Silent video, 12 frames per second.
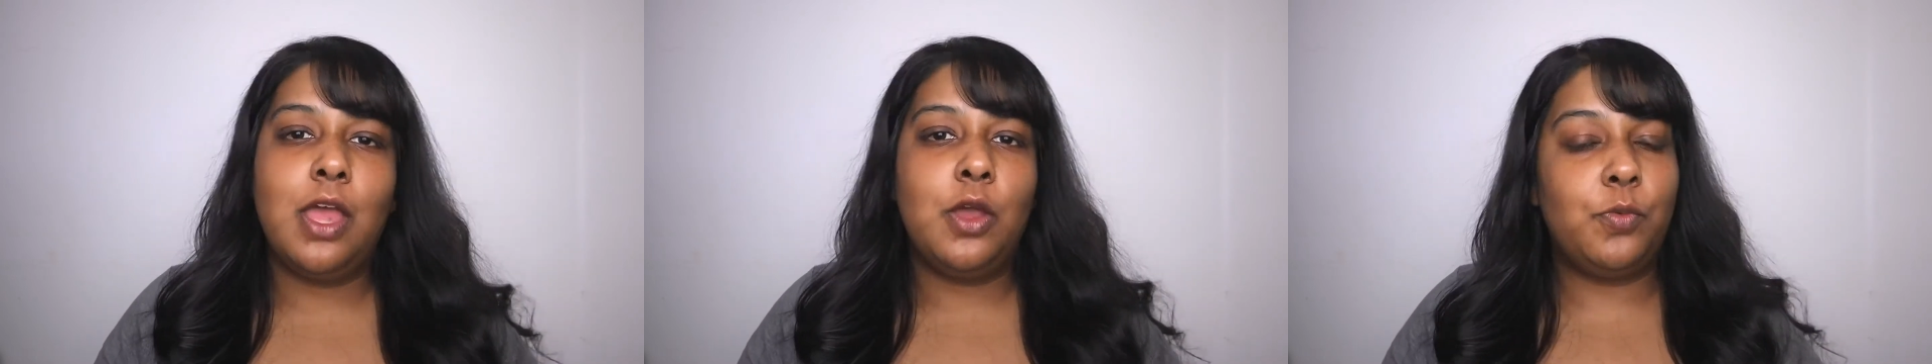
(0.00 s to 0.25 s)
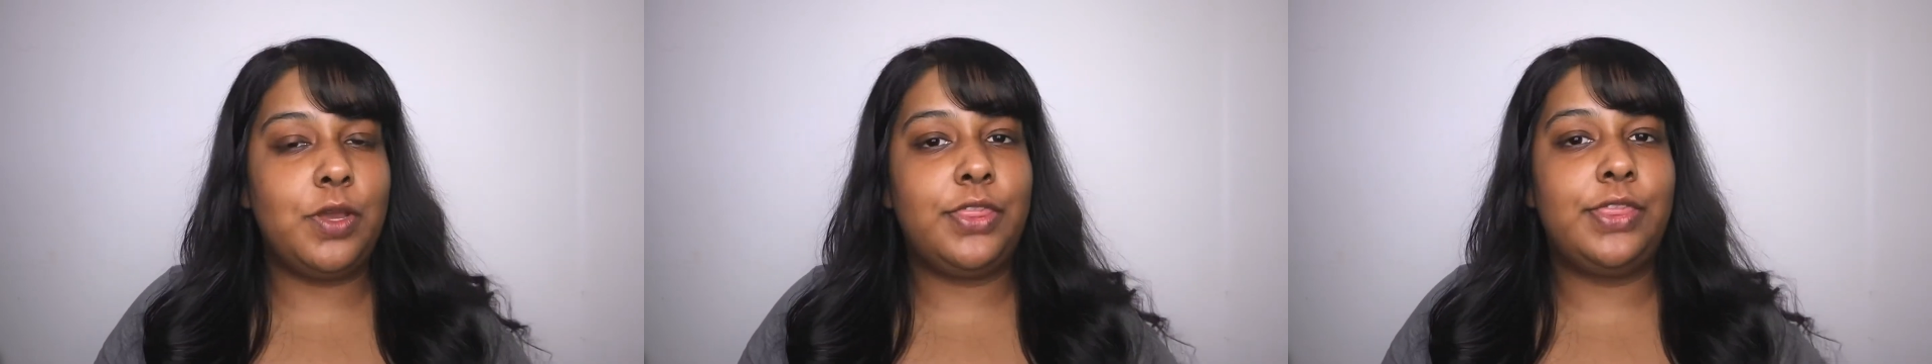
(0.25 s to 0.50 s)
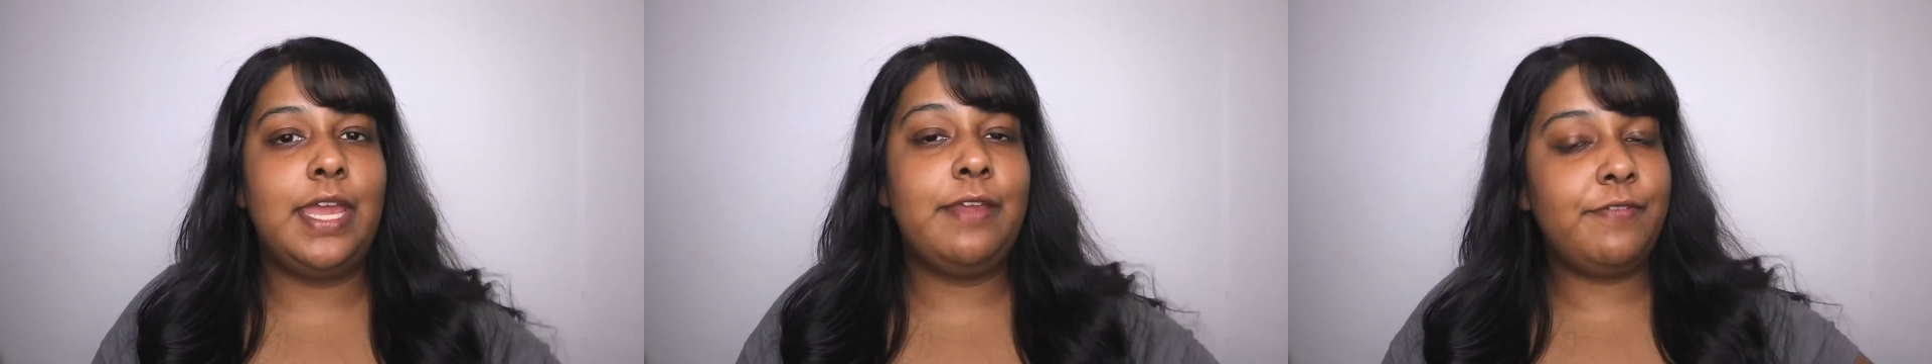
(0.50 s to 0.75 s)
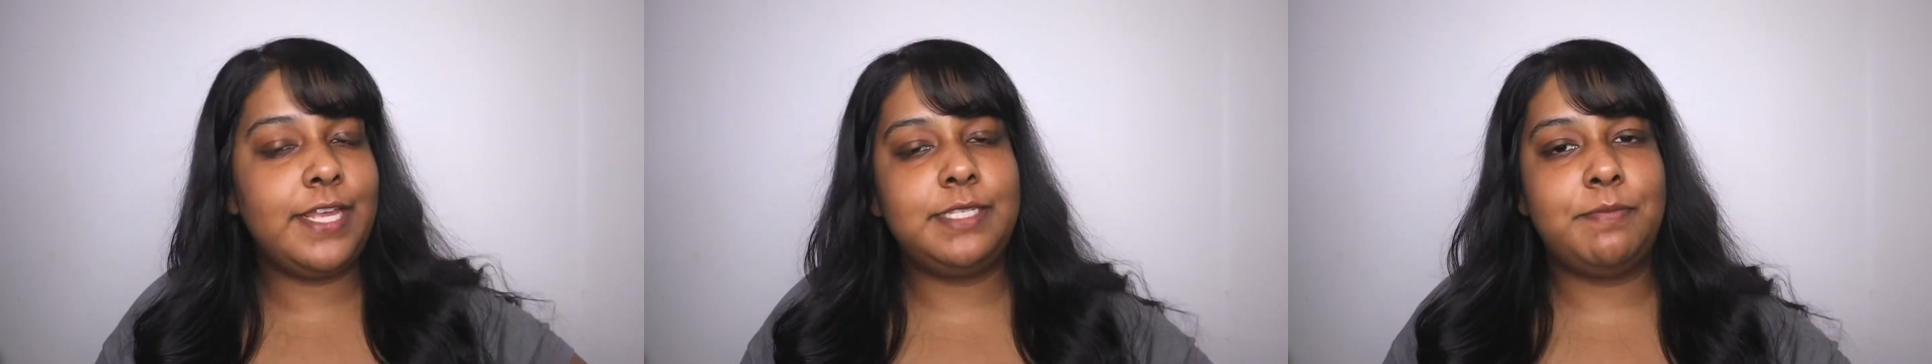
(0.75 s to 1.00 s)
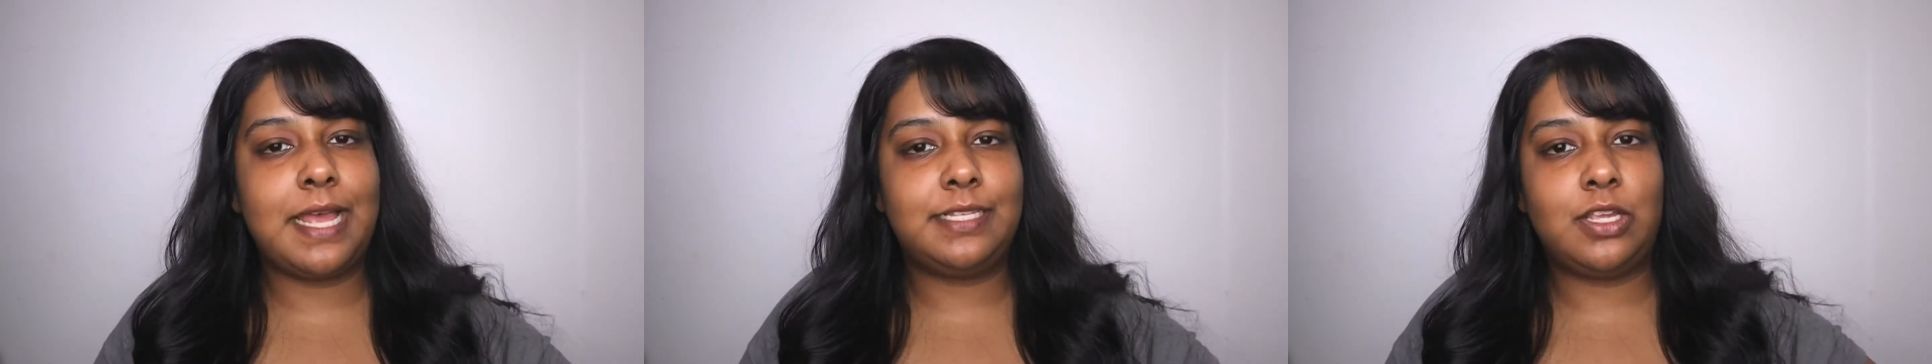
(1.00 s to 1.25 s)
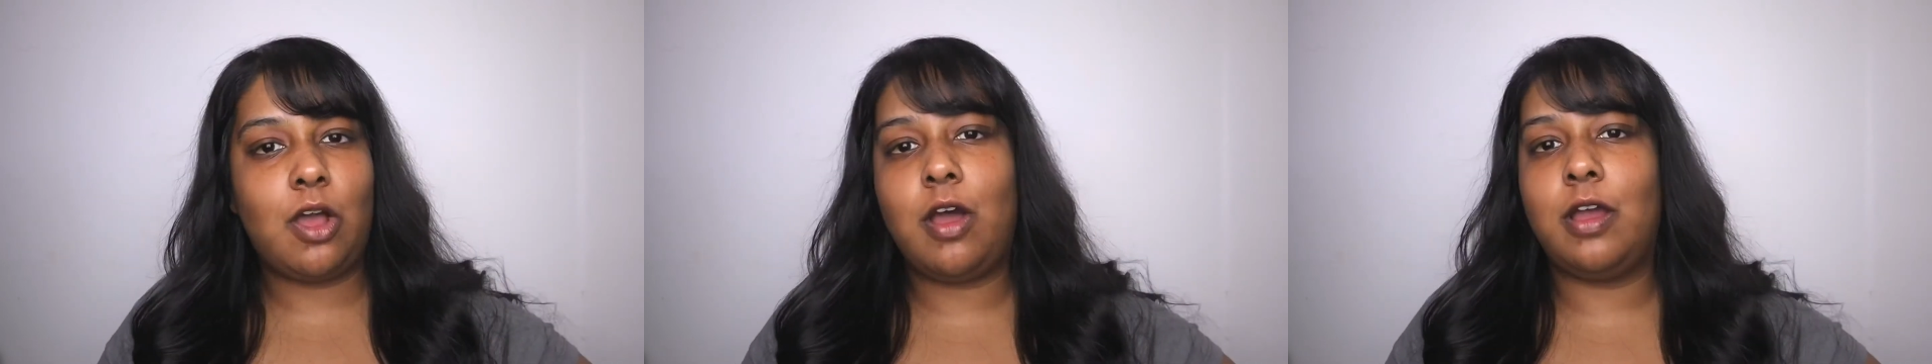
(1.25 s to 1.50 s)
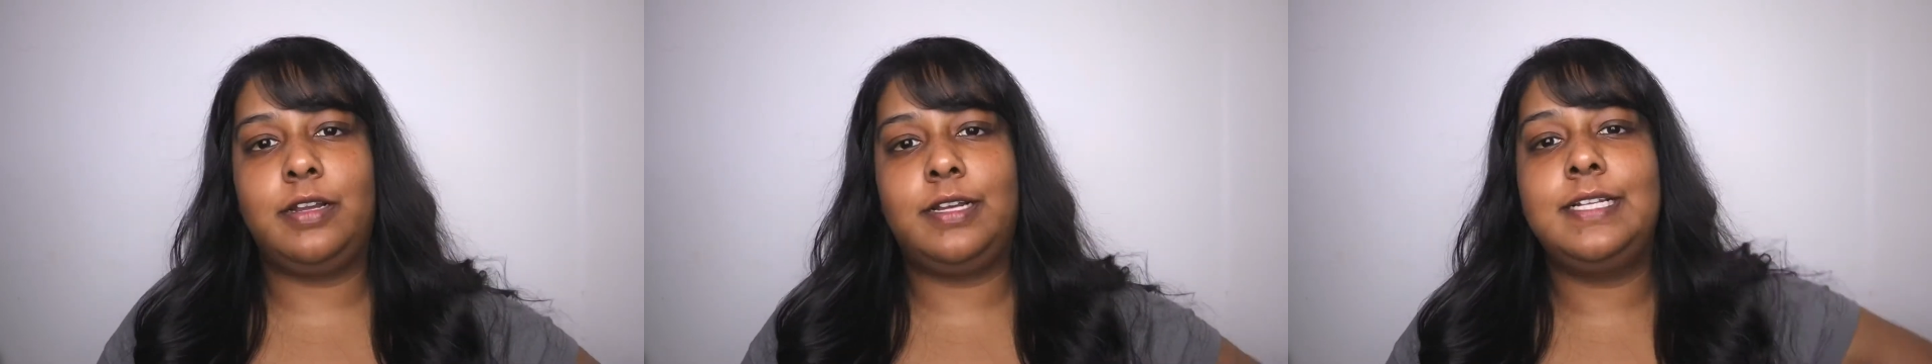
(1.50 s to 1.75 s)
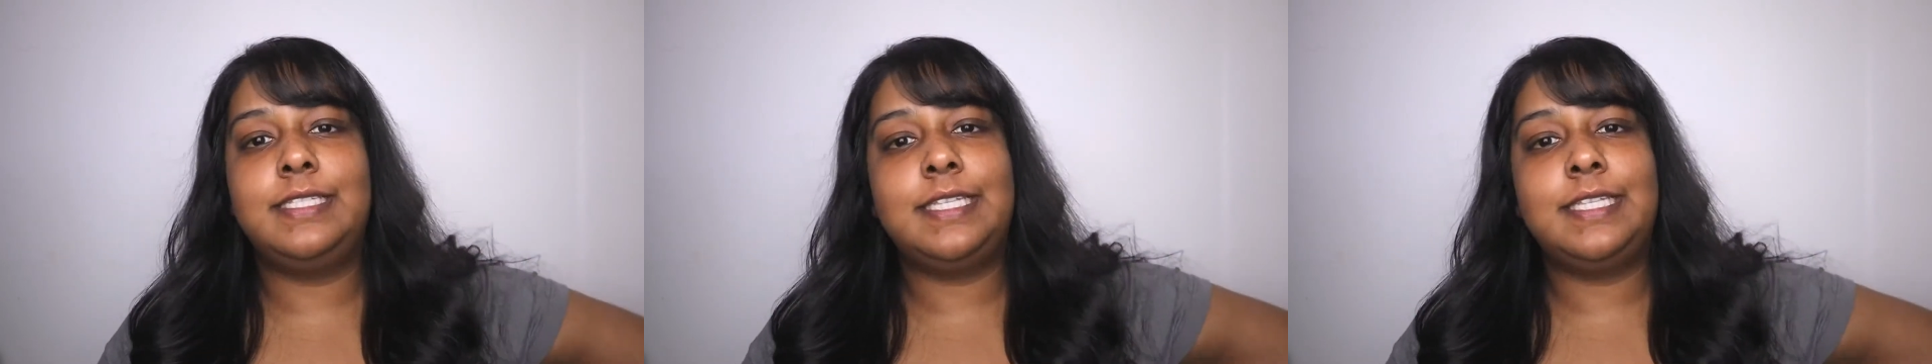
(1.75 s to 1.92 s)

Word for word: with a face mask on. Because